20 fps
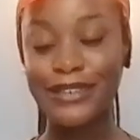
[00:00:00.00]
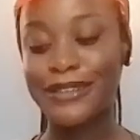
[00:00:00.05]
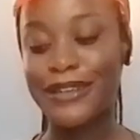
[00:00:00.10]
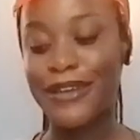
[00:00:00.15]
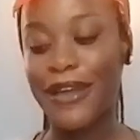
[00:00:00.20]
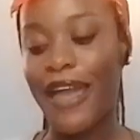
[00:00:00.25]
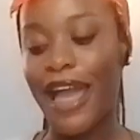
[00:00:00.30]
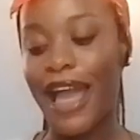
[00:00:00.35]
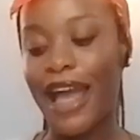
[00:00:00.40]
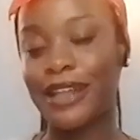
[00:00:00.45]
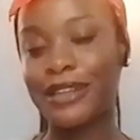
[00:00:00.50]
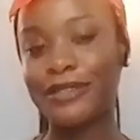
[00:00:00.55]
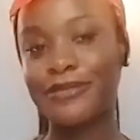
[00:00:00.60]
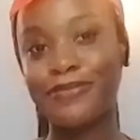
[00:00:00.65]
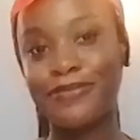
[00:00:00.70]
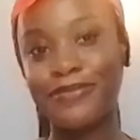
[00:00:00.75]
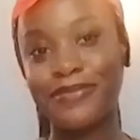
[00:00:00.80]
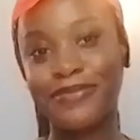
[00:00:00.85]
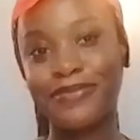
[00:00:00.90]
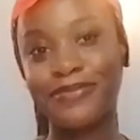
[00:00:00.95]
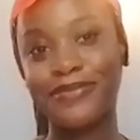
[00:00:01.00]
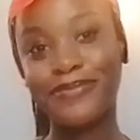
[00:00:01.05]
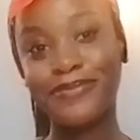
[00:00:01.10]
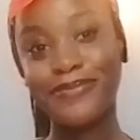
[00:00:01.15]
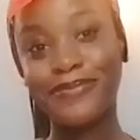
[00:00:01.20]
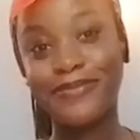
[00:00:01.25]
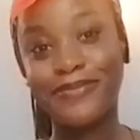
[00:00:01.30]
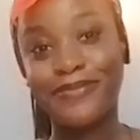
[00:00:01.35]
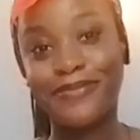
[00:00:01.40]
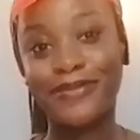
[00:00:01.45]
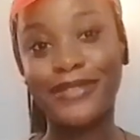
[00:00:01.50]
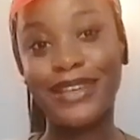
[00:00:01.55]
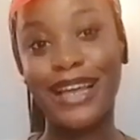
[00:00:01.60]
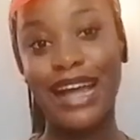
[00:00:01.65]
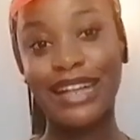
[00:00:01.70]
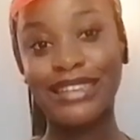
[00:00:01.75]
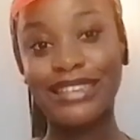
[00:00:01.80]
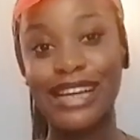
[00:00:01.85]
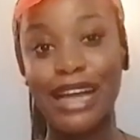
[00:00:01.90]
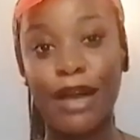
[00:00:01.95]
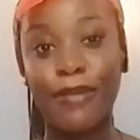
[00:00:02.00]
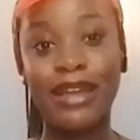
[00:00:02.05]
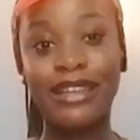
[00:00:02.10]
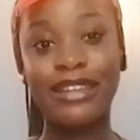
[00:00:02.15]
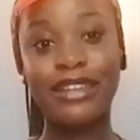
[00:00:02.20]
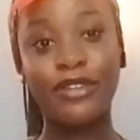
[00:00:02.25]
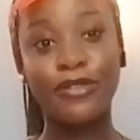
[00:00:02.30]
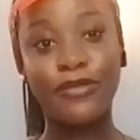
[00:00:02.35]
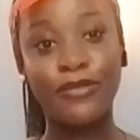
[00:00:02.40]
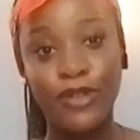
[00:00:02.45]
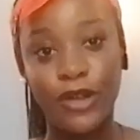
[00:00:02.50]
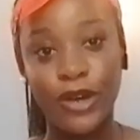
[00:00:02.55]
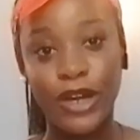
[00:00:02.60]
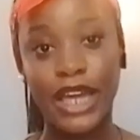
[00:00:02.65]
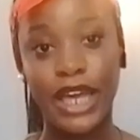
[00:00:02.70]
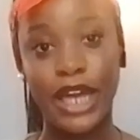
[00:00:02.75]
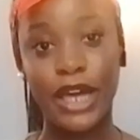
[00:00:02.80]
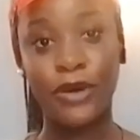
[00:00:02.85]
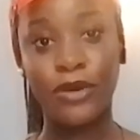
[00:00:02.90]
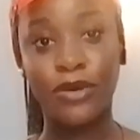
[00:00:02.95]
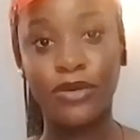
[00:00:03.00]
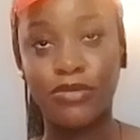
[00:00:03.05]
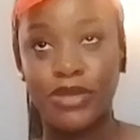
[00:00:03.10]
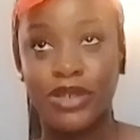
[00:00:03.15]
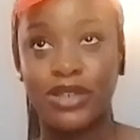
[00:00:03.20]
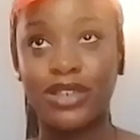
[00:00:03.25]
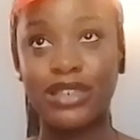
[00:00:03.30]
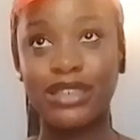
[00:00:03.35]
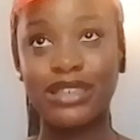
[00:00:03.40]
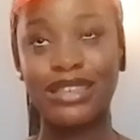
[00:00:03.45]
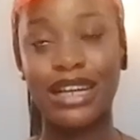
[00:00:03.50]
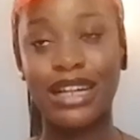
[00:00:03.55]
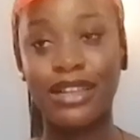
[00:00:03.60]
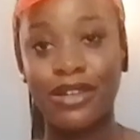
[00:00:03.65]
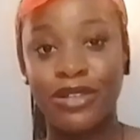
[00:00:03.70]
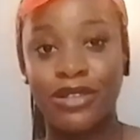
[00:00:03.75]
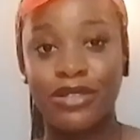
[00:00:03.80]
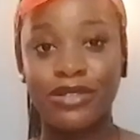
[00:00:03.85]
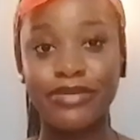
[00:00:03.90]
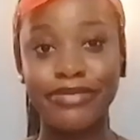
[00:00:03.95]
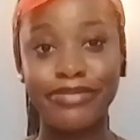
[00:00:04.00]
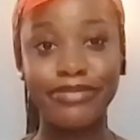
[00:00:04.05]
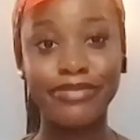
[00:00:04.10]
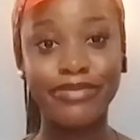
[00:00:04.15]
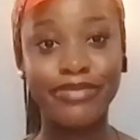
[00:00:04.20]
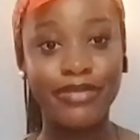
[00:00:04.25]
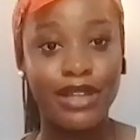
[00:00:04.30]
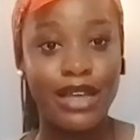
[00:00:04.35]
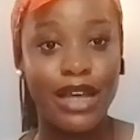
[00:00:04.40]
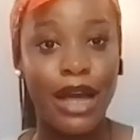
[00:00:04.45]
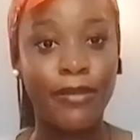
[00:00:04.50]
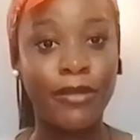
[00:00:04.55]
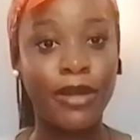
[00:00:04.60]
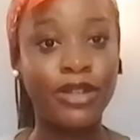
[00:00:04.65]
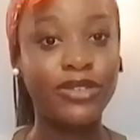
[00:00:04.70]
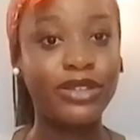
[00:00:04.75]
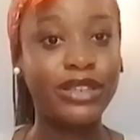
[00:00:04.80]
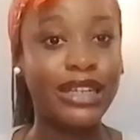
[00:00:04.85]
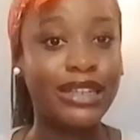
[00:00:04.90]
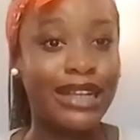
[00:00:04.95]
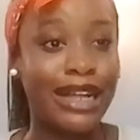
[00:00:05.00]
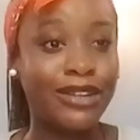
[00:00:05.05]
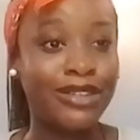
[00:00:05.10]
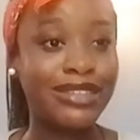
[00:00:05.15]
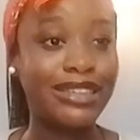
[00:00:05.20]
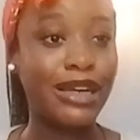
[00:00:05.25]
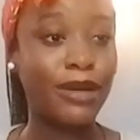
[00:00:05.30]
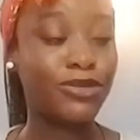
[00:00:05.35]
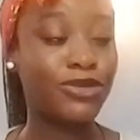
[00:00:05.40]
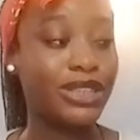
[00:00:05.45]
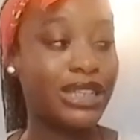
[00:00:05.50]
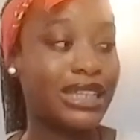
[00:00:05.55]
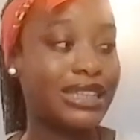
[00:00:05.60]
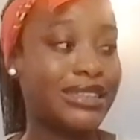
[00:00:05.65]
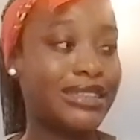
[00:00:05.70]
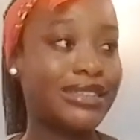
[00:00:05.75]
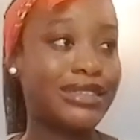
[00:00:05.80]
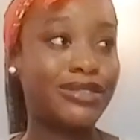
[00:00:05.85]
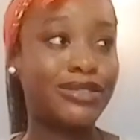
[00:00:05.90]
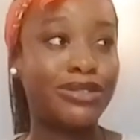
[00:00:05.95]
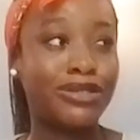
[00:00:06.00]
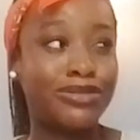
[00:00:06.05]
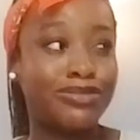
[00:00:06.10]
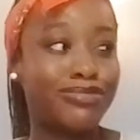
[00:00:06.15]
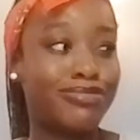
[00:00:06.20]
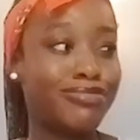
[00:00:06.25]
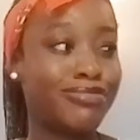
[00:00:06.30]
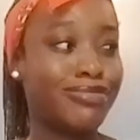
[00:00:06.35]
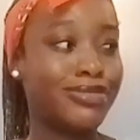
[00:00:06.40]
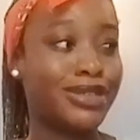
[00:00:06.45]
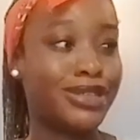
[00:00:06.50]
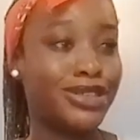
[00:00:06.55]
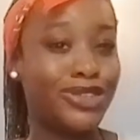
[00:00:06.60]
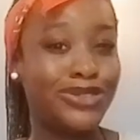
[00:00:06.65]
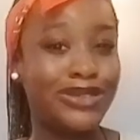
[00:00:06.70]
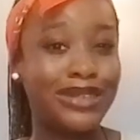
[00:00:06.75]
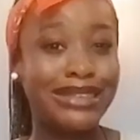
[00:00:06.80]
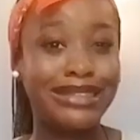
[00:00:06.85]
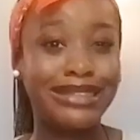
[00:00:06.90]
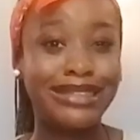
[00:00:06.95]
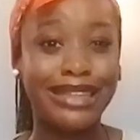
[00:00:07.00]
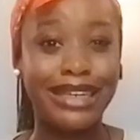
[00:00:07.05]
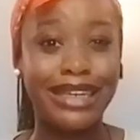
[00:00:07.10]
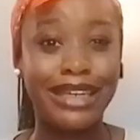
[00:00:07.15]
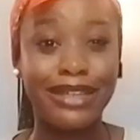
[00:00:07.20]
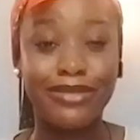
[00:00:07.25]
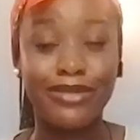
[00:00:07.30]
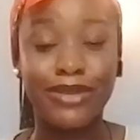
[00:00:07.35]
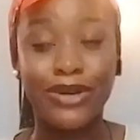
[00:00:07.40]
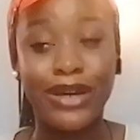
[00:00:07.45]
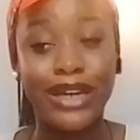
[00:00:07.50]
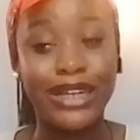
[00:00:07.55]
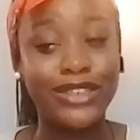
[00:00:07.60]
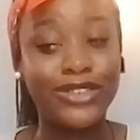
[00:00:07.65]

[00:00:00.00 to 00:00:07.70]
So yeah, I think I'm ending the vlog here because I don't know. I'm not doing. Anything. I don't think I'm doing anything interesting again or